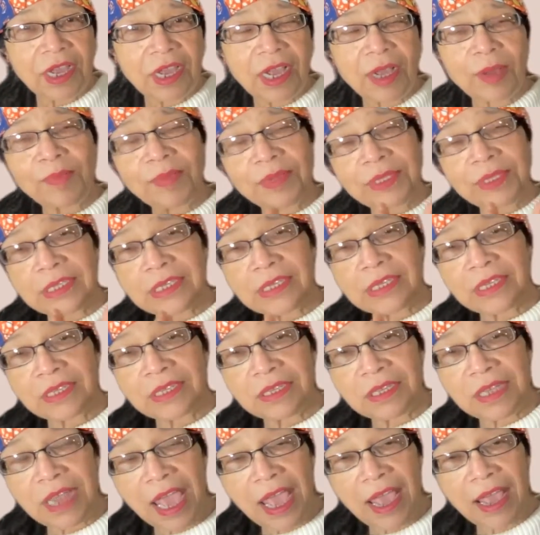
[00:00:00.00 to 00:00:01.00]
up until
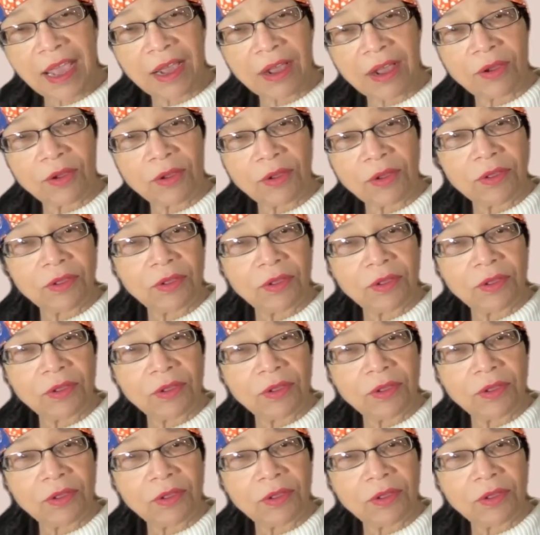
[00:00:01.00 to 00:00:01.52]
now,